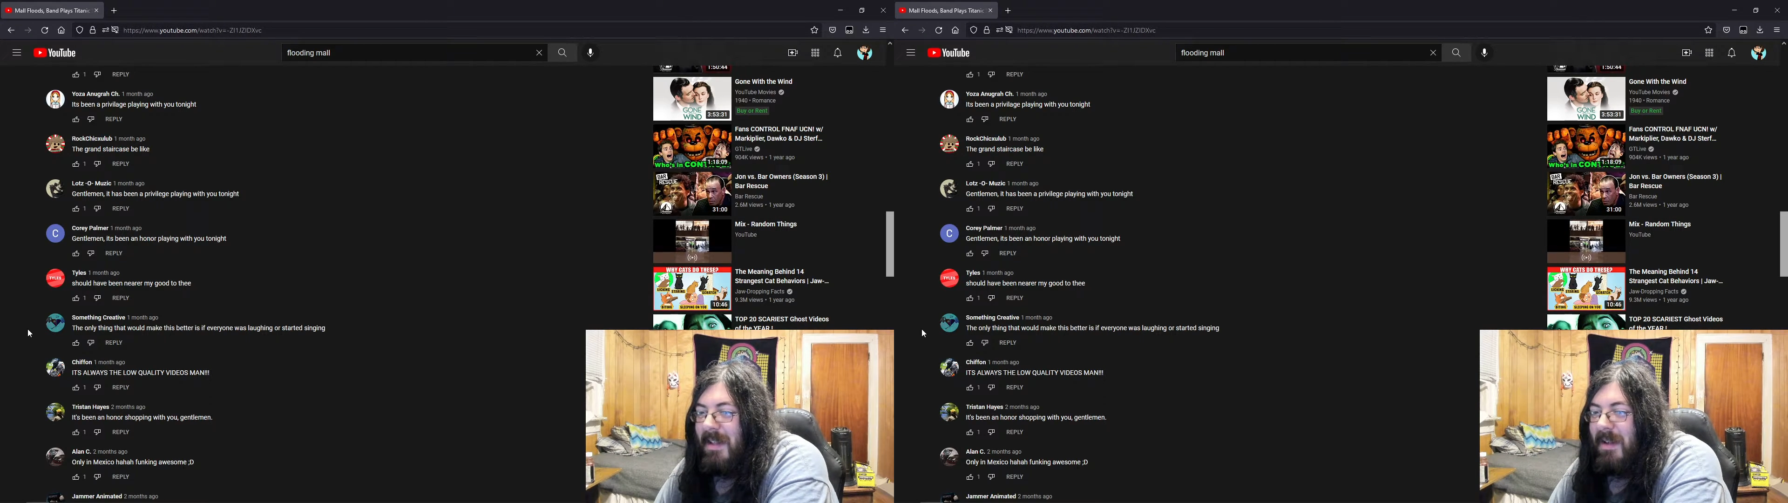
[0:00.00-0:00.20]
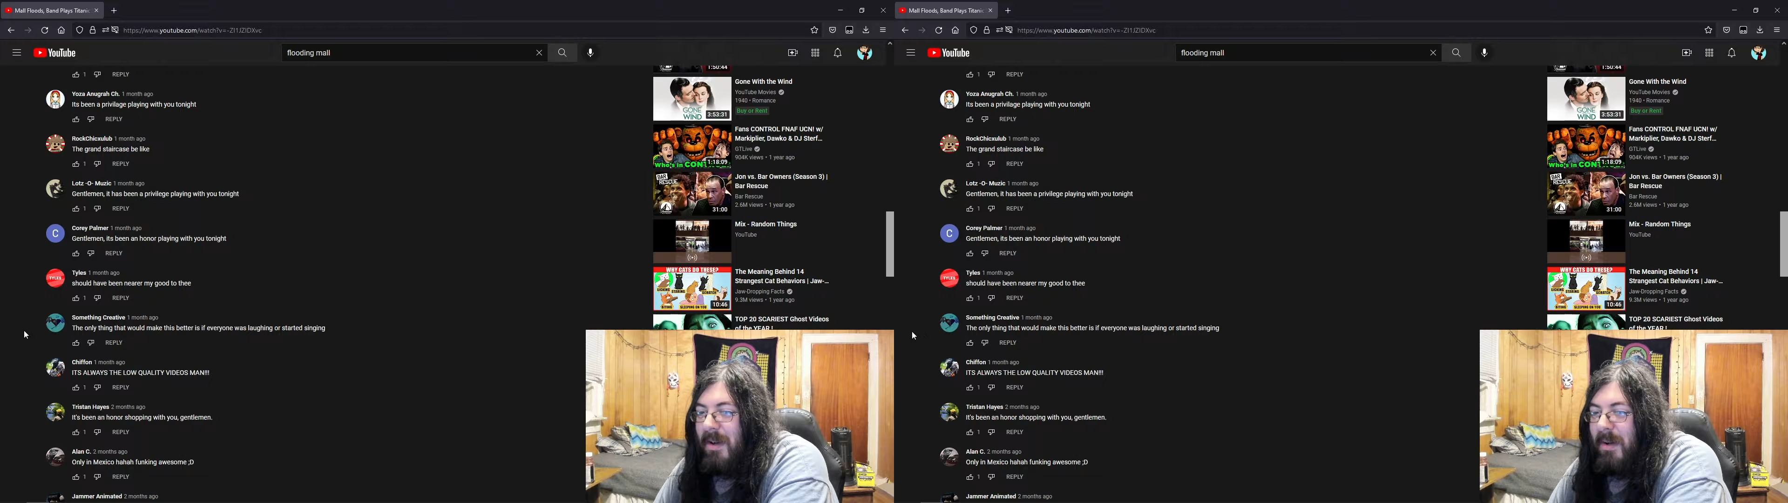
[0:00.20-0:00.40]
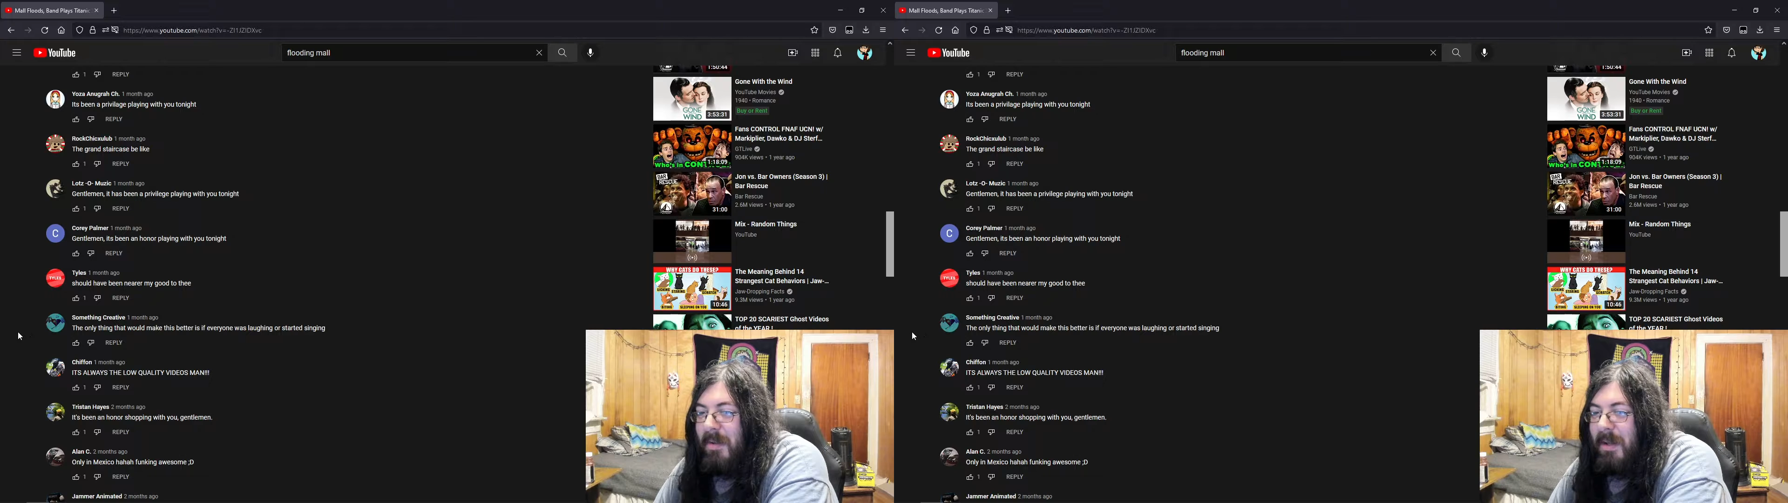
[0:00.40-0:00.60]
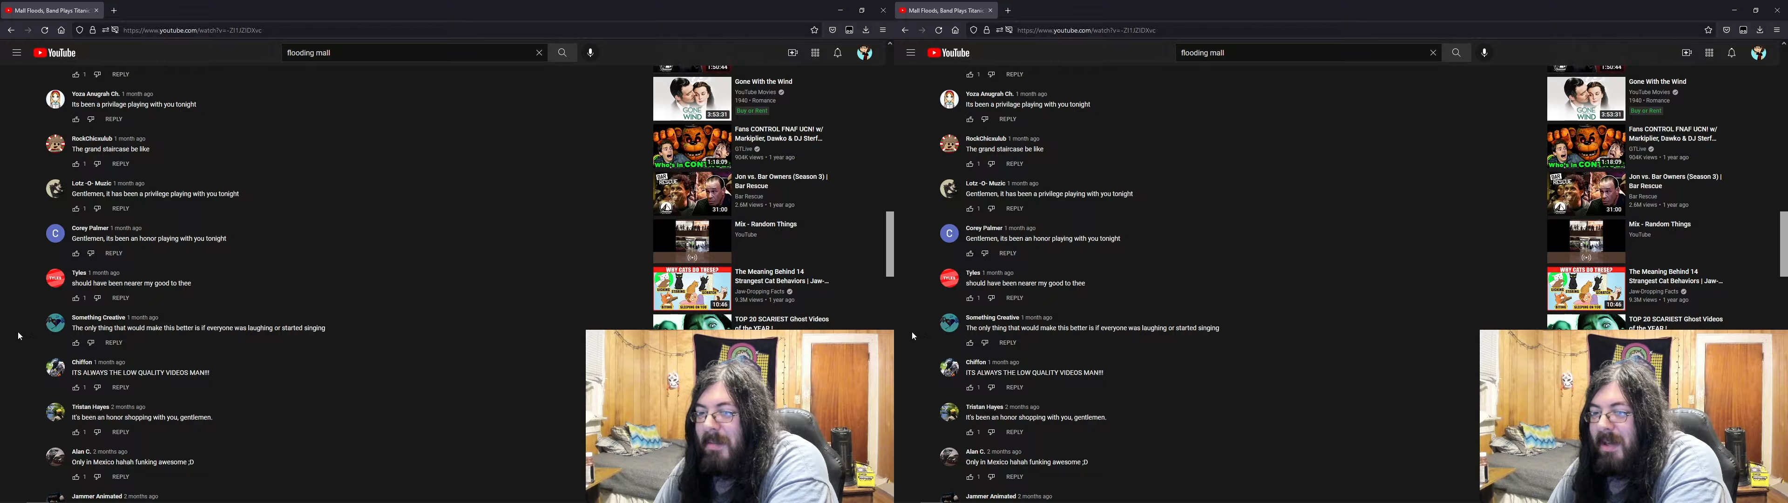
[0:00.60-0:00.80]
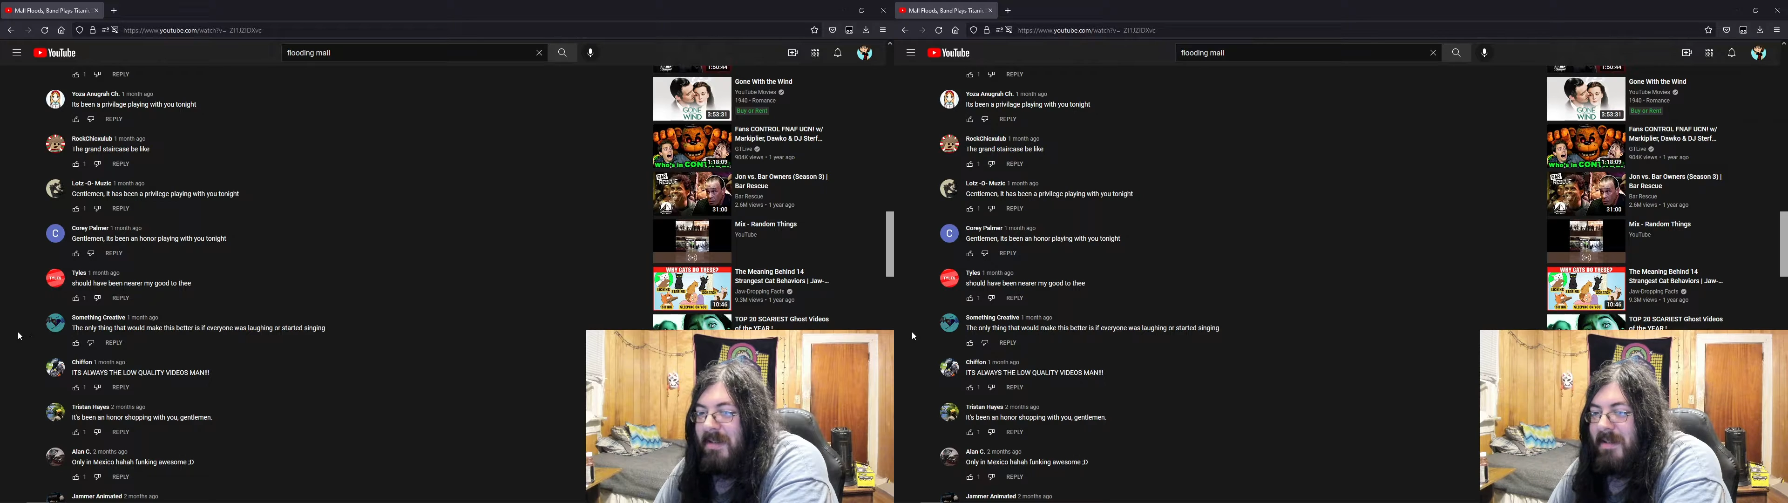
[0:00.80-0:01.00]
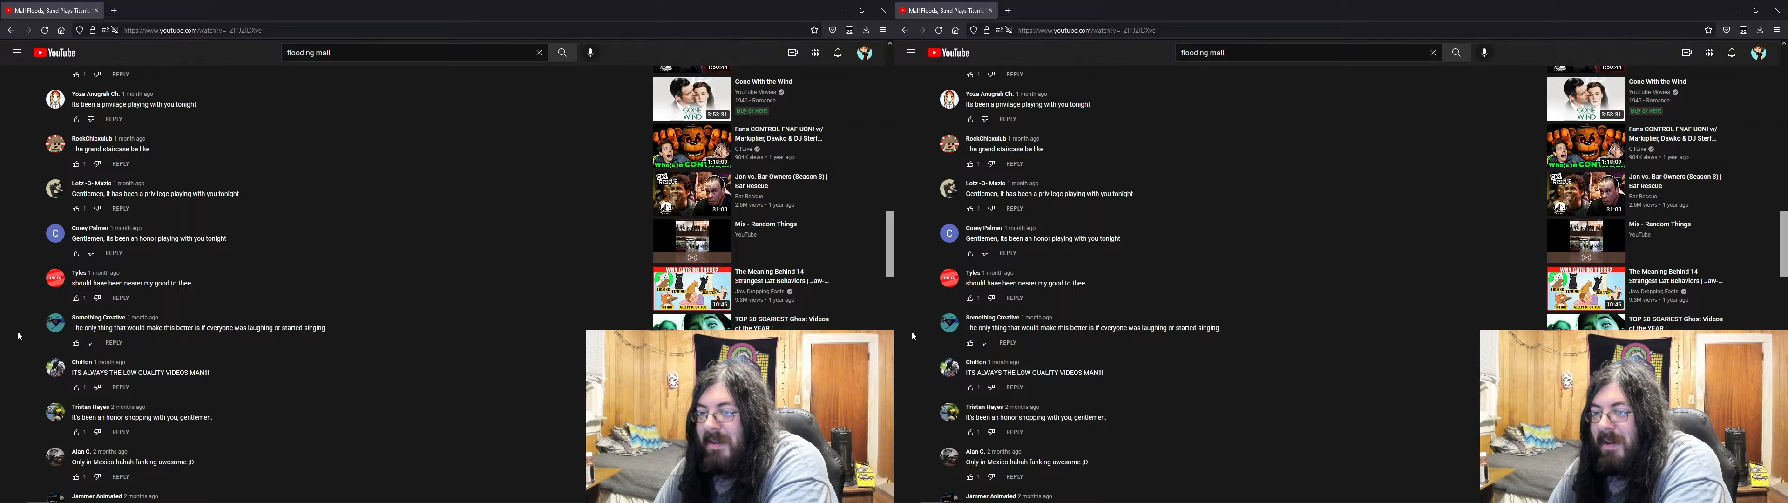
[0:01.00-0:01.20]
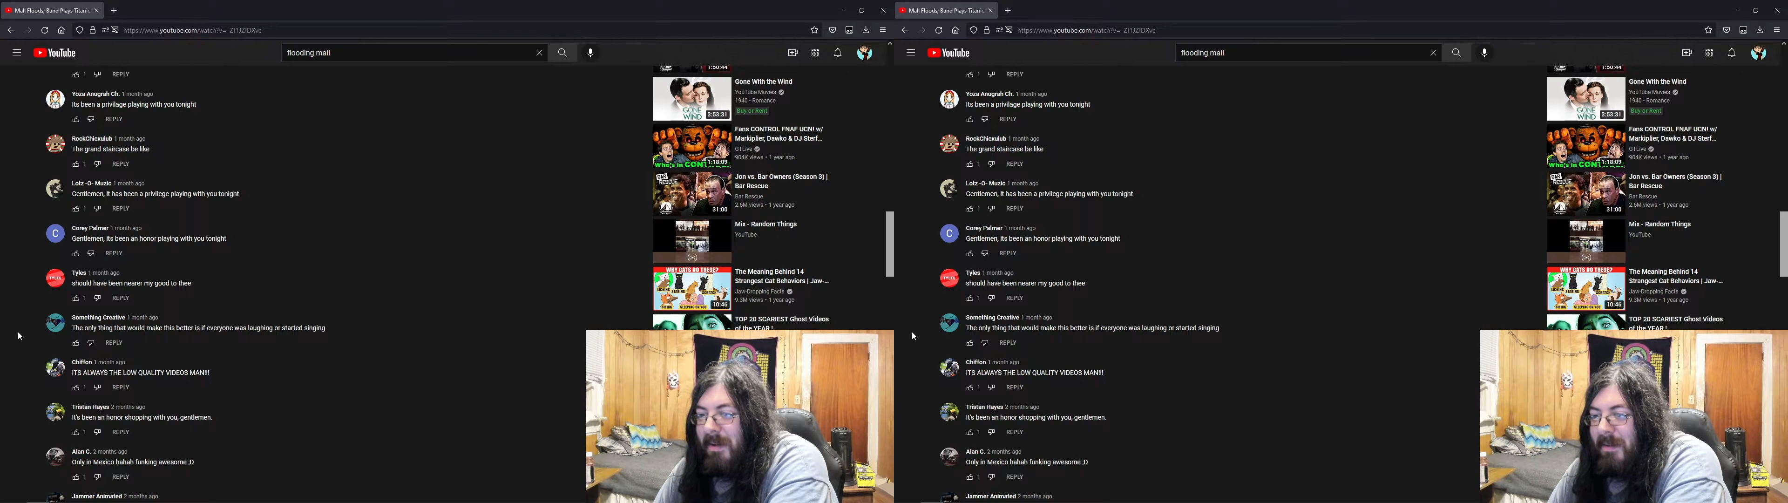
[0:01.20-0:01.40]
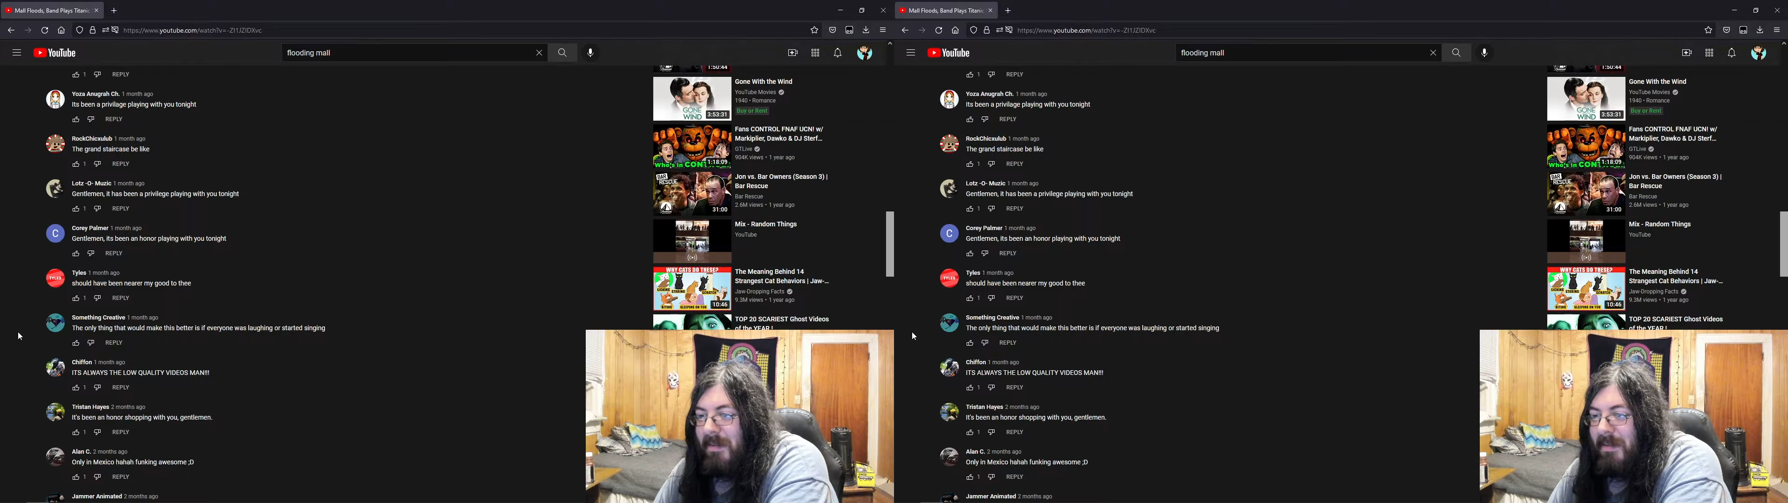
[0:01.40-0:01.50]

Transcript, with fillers: Only in Mexico.